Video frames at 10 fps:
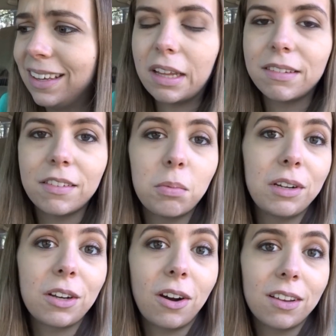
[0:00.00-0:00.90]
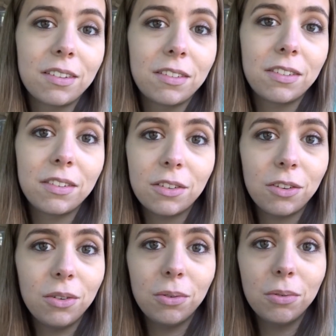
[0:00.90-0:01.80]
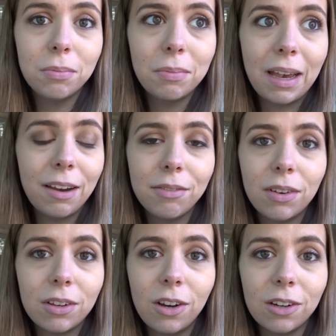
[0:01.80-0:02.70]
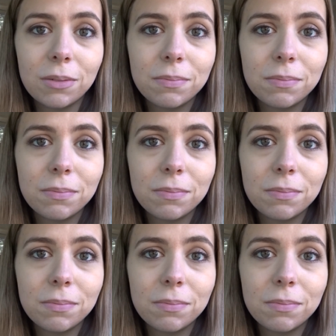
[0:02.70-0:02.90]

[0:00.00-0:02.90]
That's just what it costs to have a car.